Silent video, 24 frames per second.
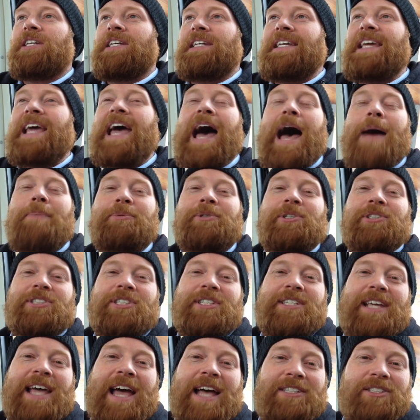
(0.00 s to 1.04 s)
like captures
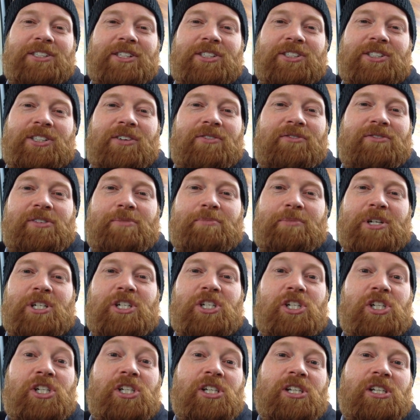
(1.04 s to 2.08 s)
the essence of the
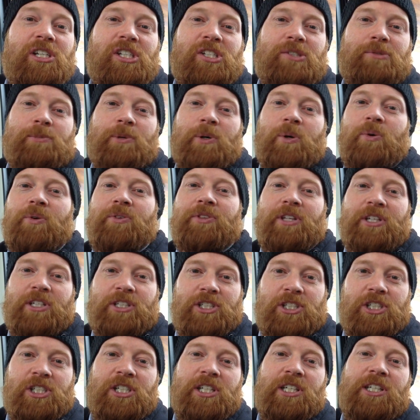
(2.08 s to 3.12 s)
machismo and the
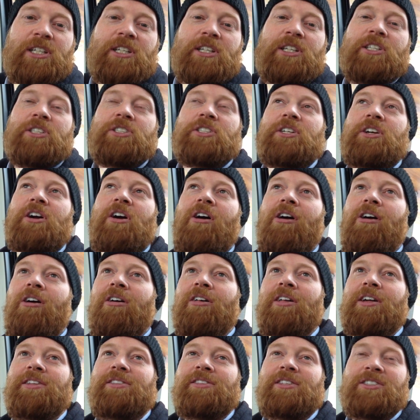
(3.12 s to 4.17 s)
cheese and
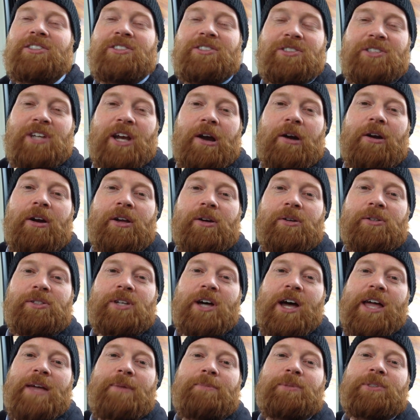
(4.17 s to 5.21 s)
all like the
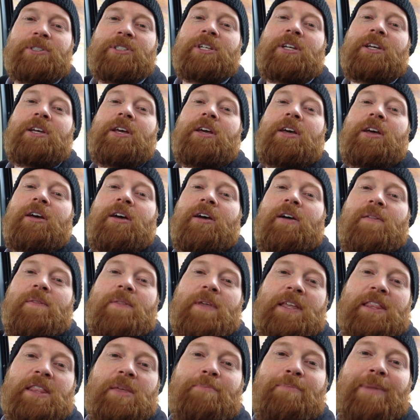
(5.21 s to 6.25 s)
stereotypes.
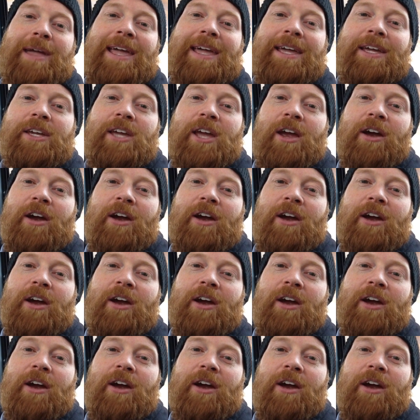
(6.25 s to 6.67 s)
Like the main